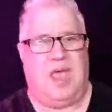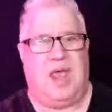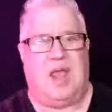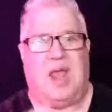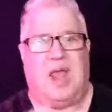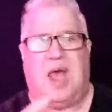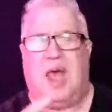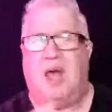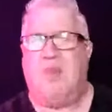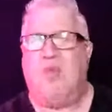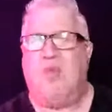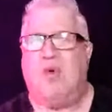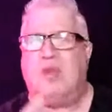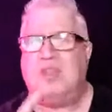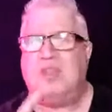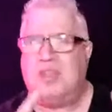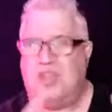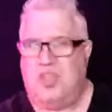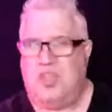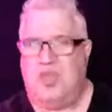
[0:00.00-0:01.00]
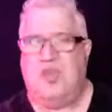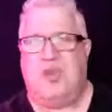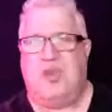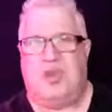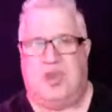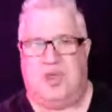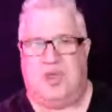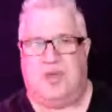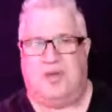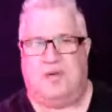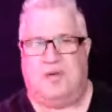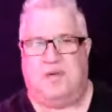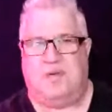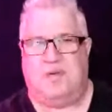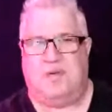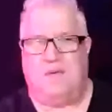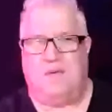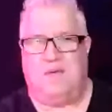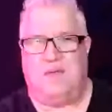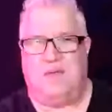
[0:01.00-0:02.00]
And I want you to know
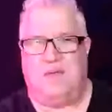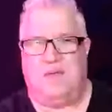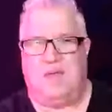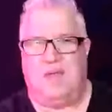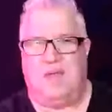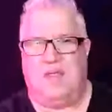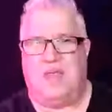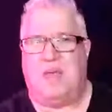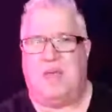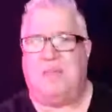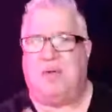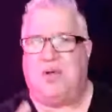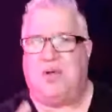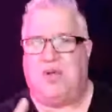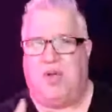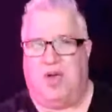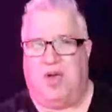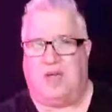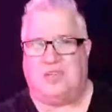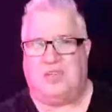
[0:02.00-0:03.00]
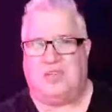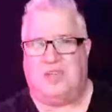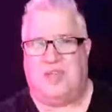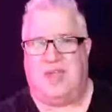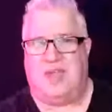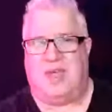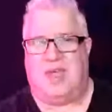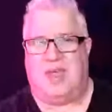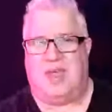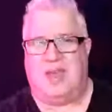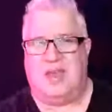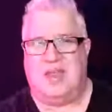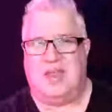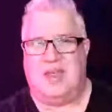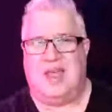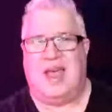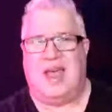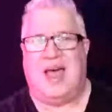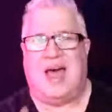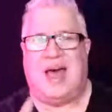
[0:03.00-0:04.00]
that because of that,
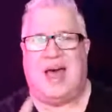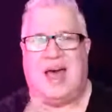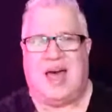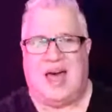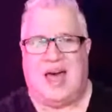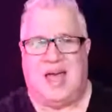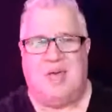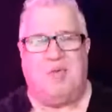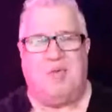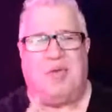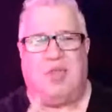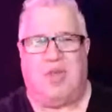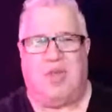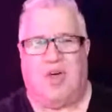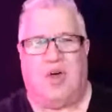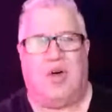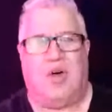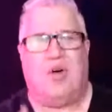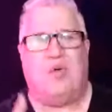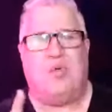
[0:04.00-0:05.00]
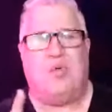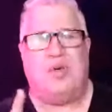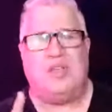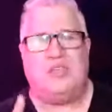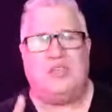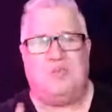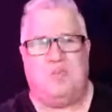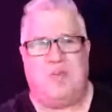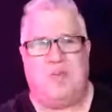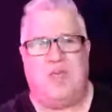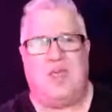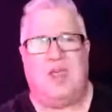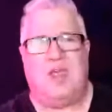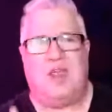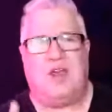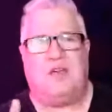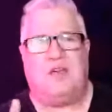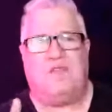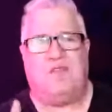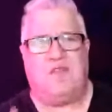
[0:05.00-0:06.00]
I will always be
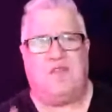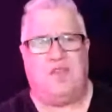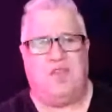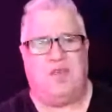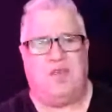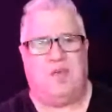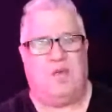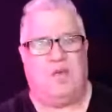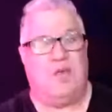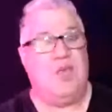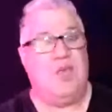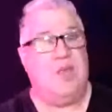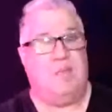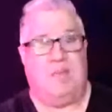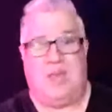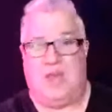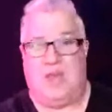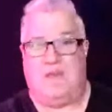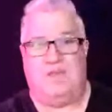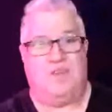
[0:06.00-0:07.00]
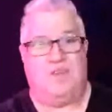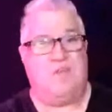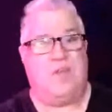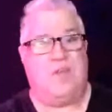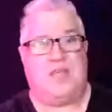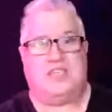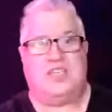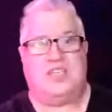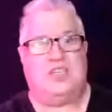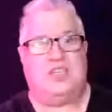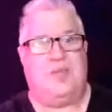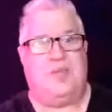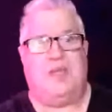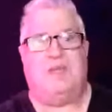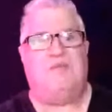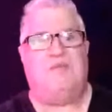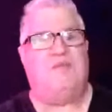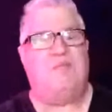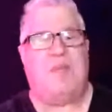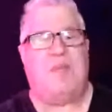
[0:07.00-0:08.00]
here for you. Many of you message me
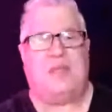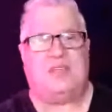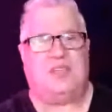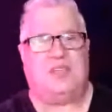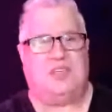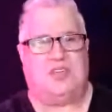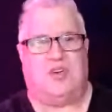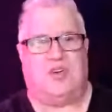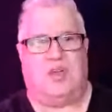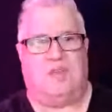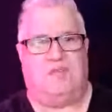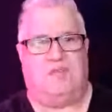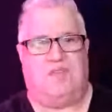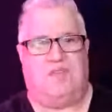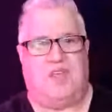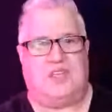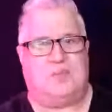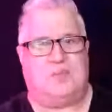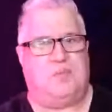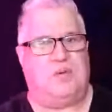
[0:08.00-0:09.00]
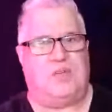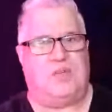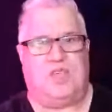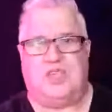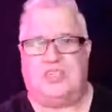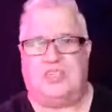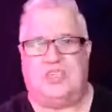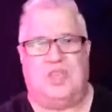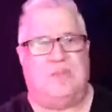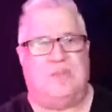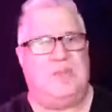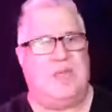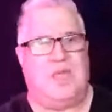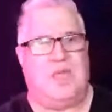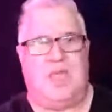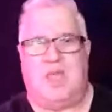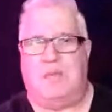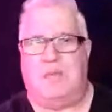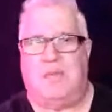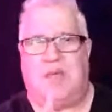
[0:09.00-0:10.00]
in Messenger on Facebook. You send
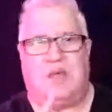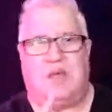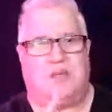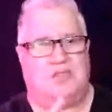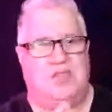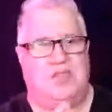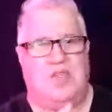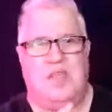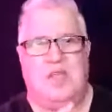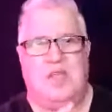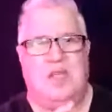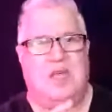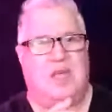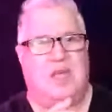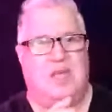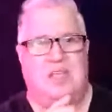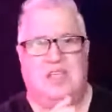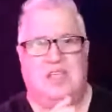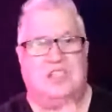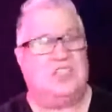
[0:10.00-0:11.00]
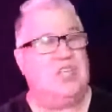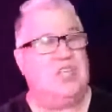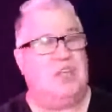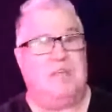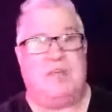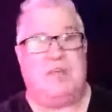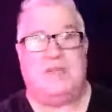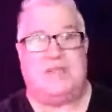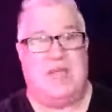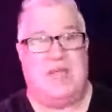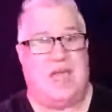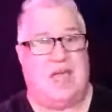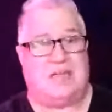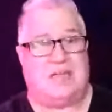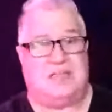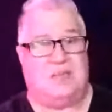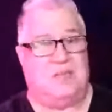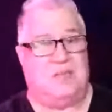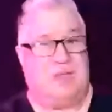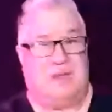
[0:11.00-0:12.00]
me emails. You send me
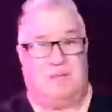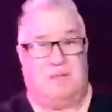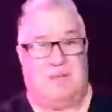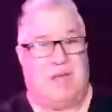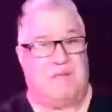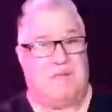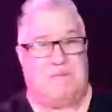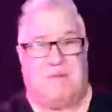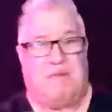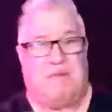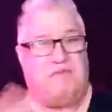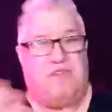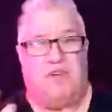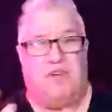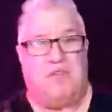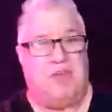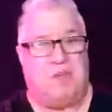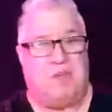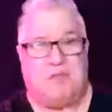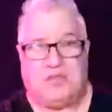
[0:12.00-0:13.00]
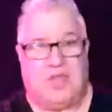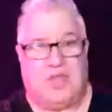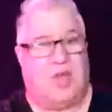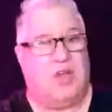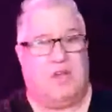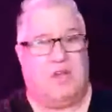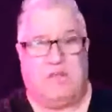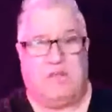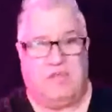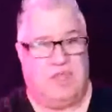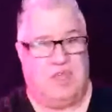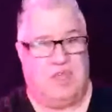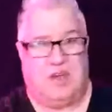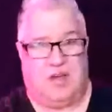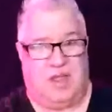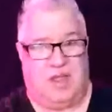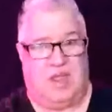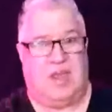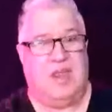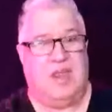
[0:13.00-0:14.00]
text. I mean, my phone number is all over the
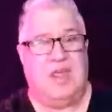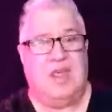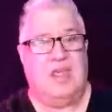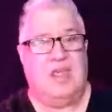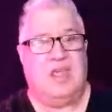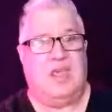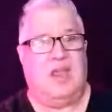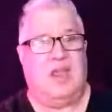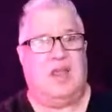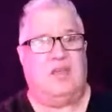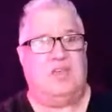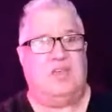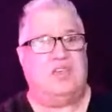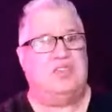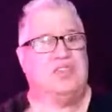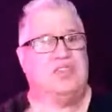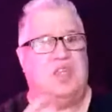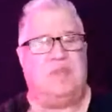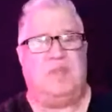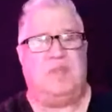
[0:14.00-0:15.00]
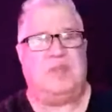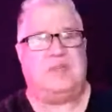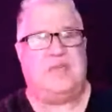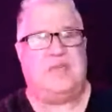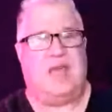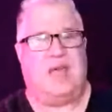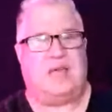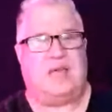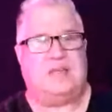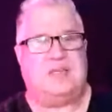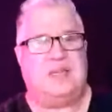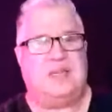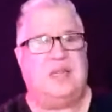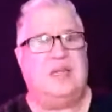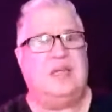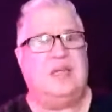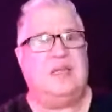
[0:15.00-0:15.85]
internet. You send me text.